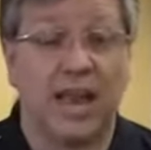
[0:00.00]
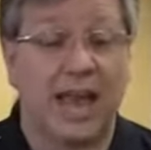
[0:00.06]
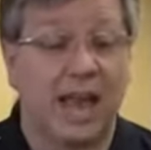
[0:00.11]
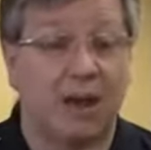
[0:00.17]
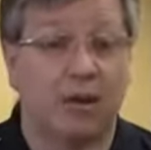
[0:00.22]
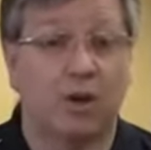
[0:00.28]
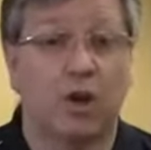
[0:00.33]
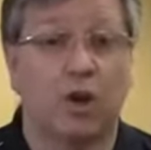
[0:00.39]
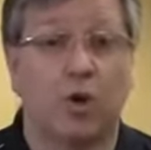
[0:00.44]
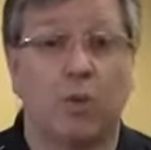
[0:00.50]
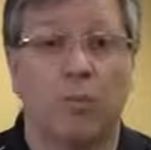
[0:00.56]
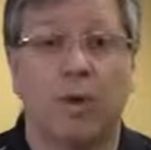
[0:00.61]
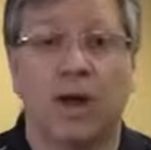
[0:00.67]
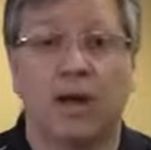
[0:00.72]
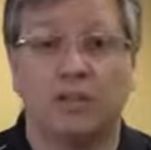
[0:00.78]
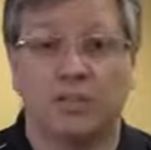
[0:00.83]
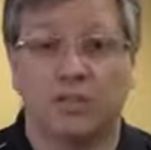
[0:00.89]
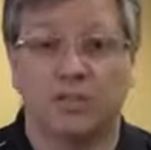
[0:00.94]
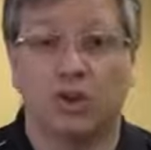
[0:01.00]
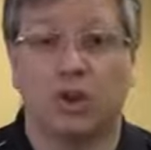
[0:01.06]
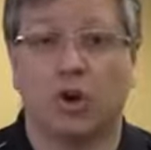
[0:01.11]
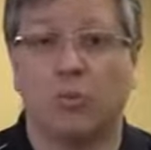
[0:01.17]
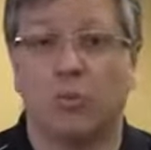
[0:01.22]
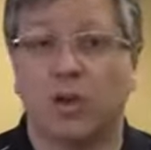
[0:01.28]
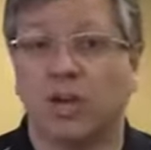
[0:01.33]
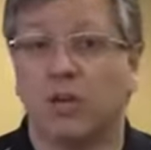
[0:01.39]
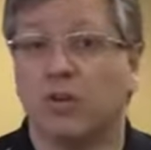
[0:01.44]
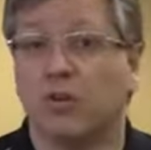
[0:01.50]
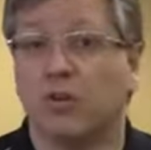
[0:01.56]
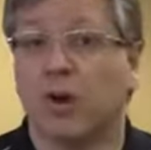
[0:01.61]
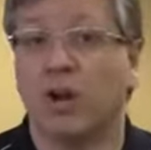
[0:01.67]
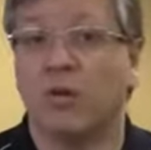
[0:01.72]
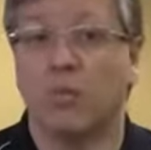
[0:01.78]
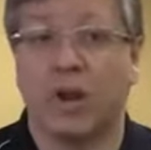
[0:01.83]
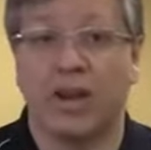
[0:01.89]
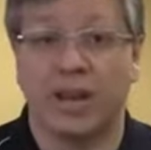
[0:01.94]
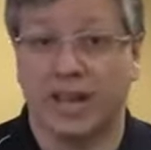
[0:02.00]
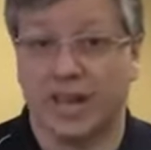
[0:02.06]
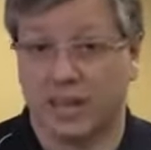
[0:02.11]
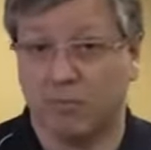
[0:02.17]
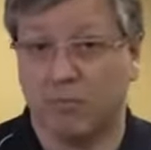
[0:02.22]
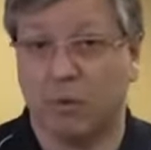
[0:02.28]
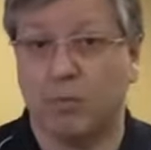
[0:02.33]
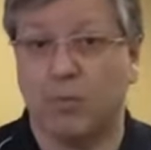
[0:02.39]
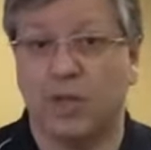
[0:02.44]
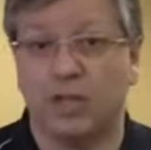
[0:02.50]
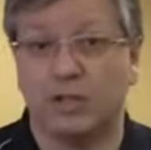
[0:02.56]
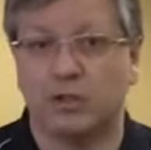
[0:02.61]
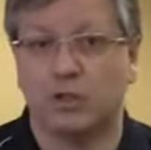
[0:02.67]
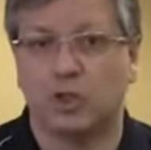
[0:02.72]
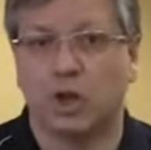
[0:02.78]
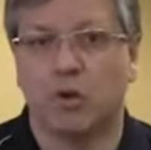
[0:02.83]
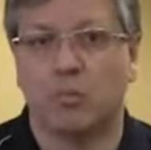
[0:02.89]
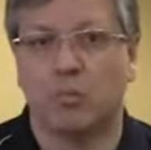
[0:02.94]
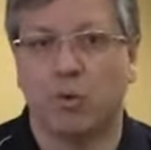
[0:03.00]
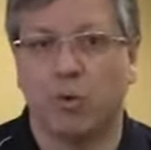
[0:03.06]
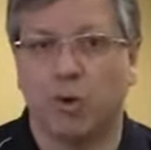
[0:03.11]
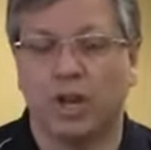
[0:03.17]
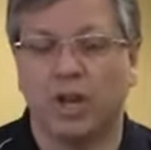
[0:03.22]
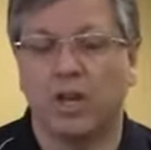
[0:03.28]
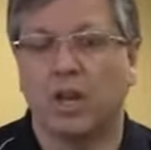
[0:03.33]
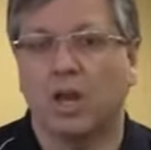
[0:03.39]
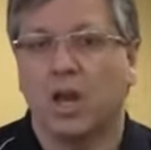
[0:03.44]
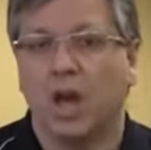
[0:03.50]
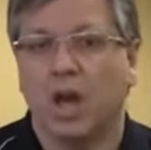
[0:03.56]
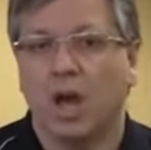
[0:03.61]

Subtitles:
how to go about determining the right way to implement SharePoint,